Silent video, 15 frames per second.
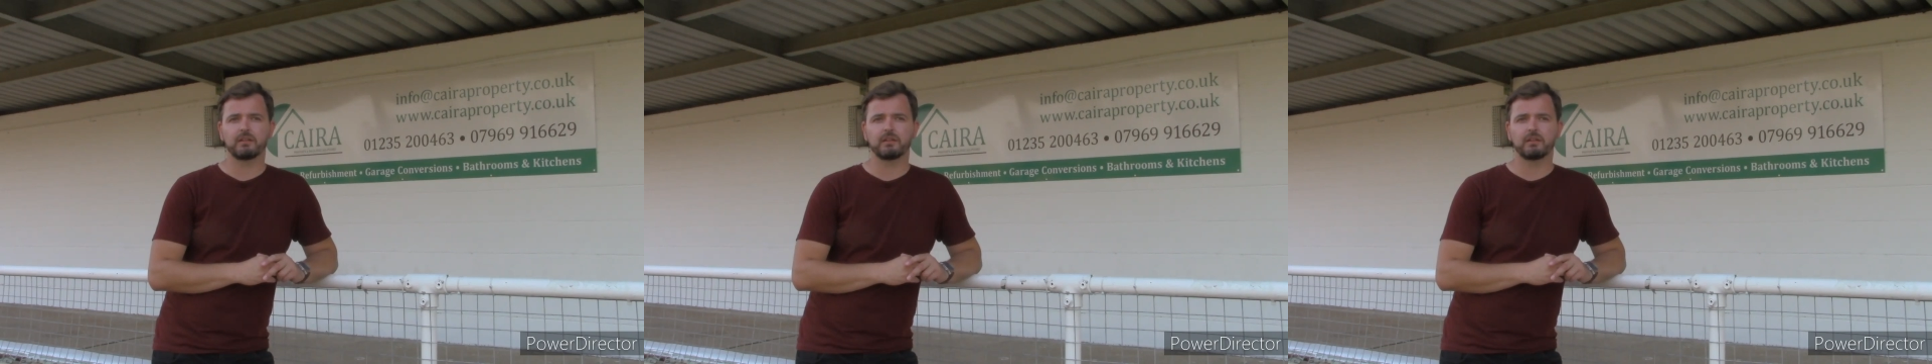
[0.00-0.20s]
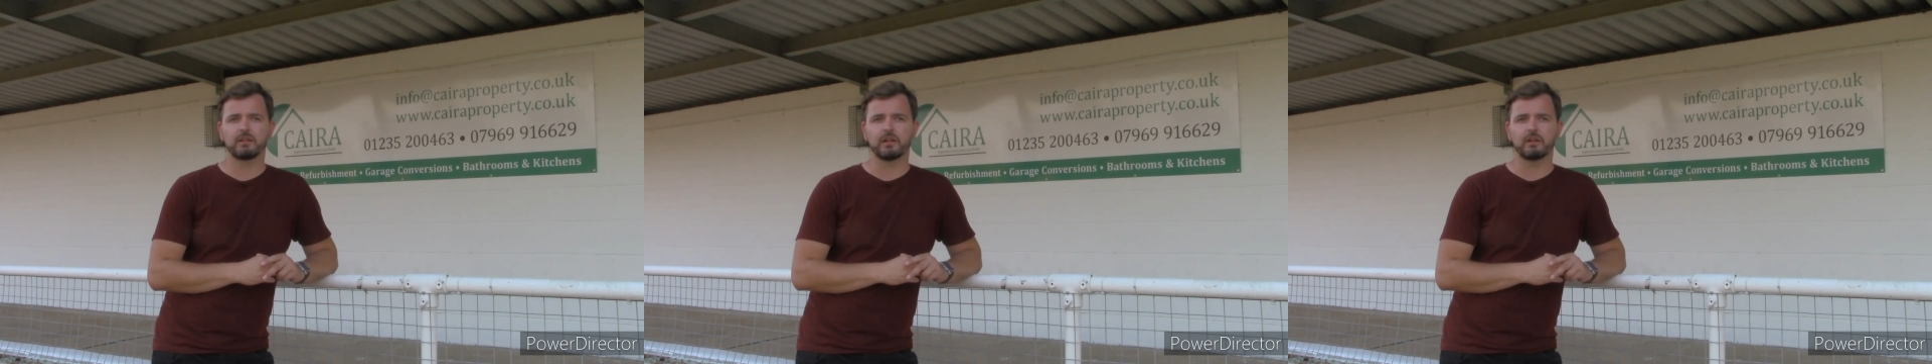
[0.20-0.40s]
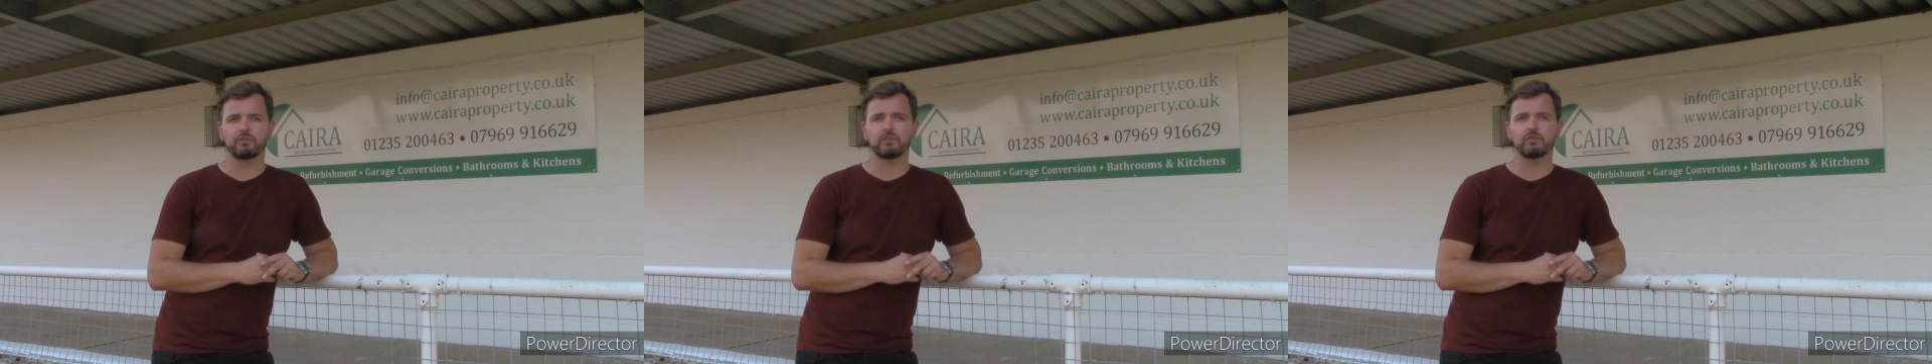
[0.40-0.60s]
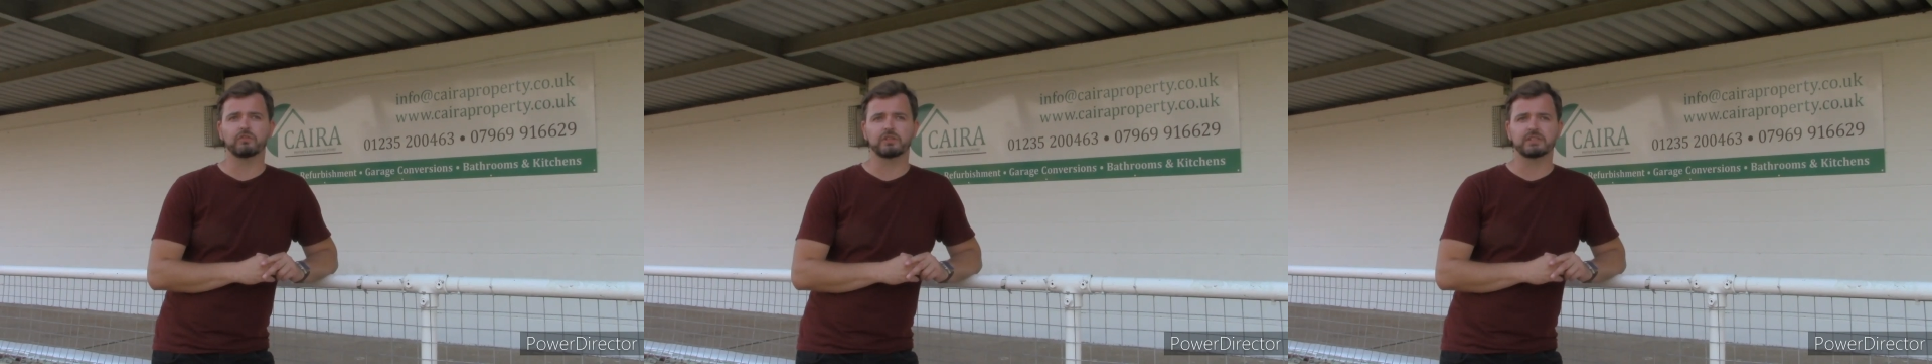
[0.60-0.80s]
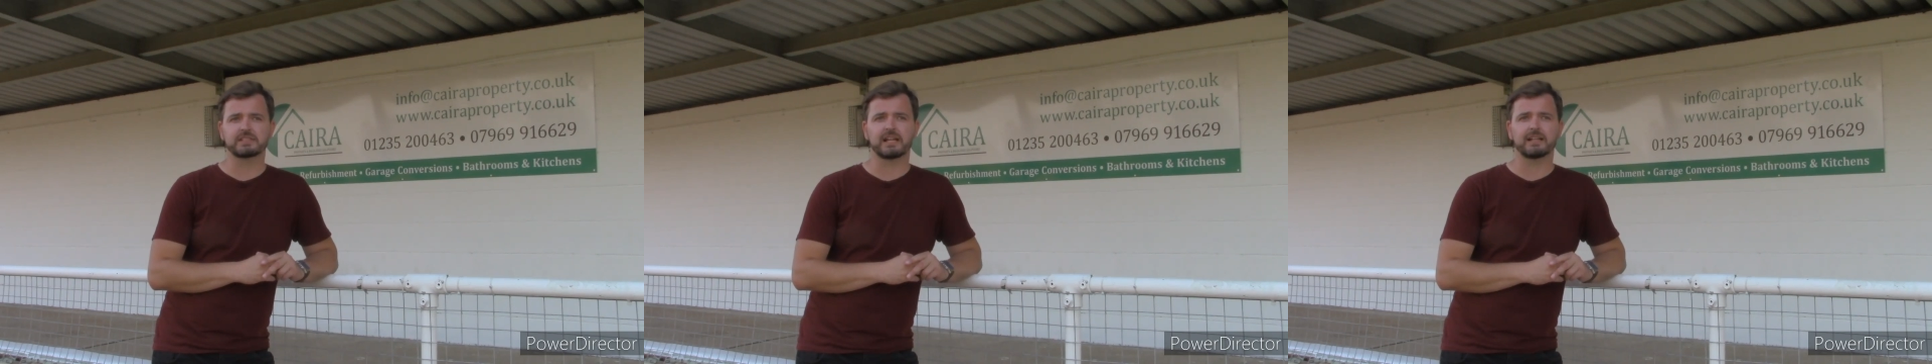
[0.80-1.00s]
you know as soon as
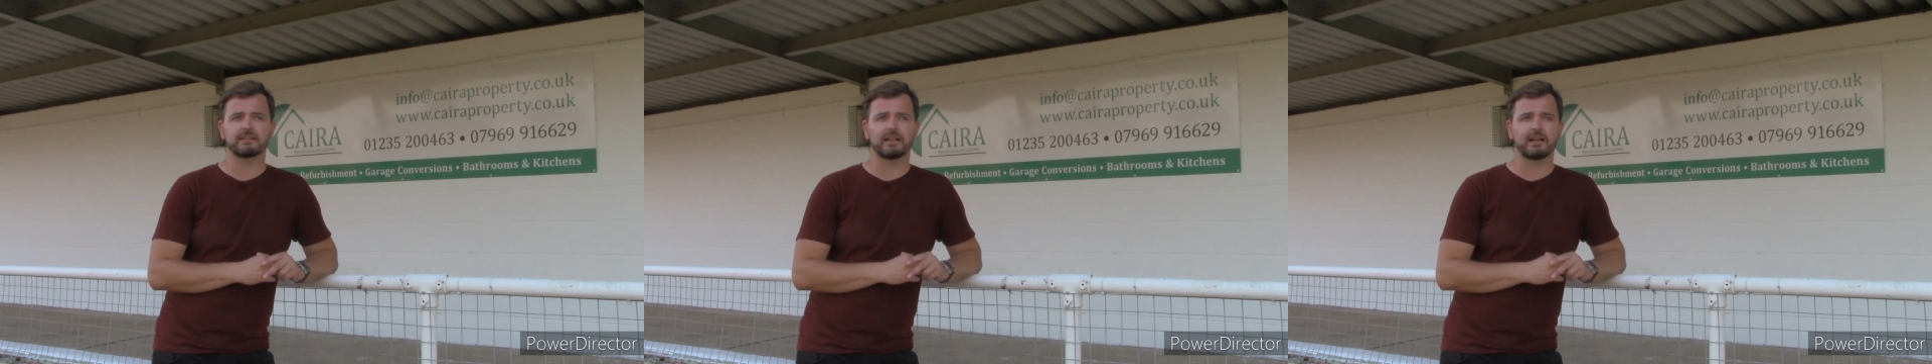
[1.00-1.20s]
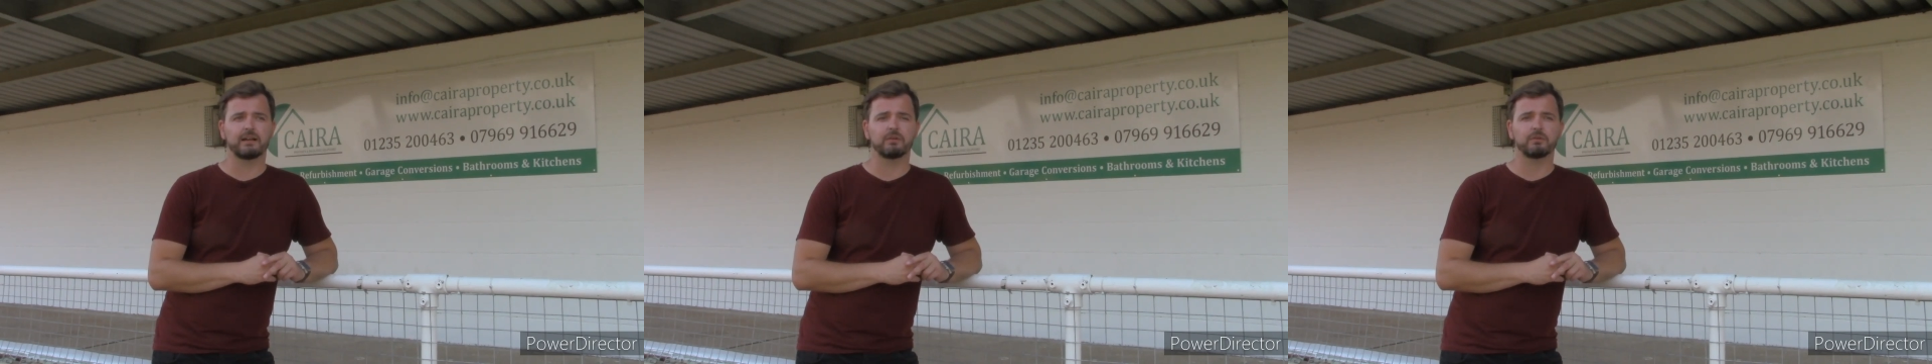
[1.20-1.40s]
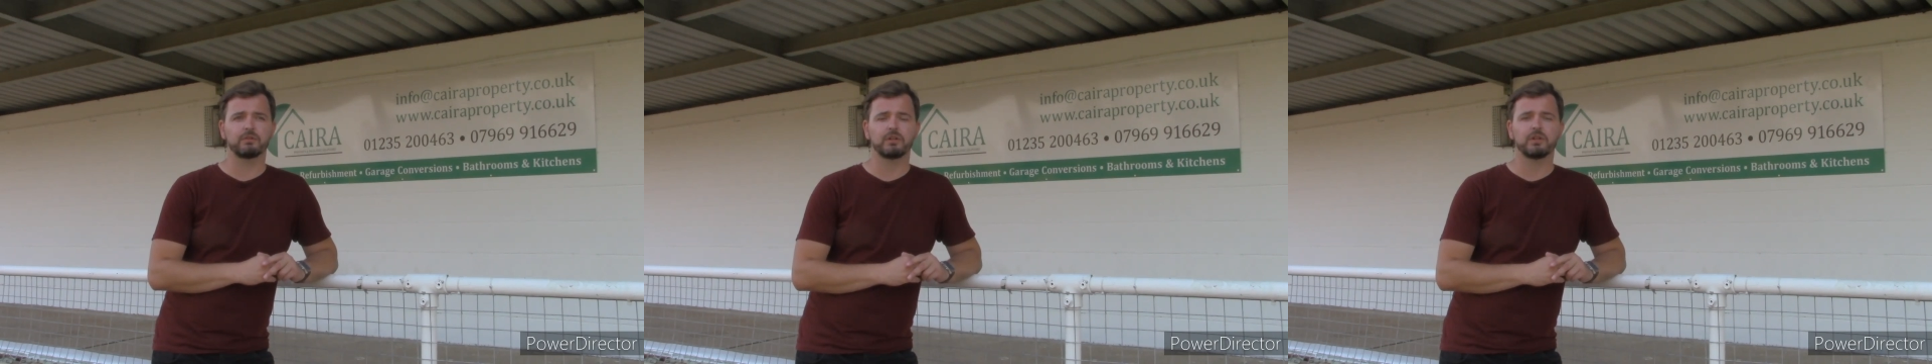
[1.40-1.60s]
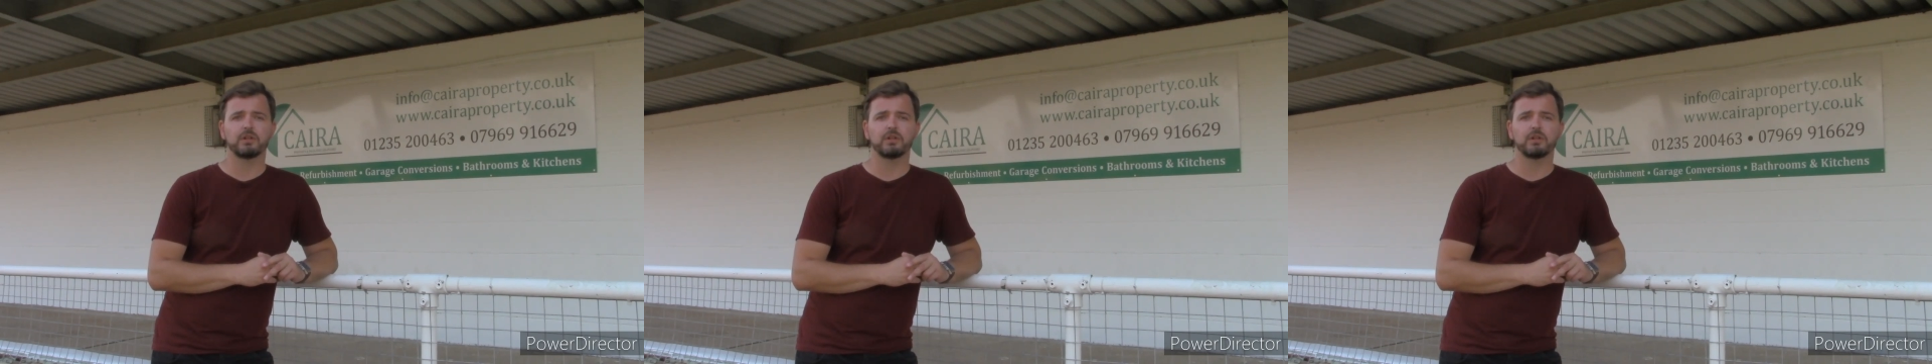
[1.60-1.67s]
I sat down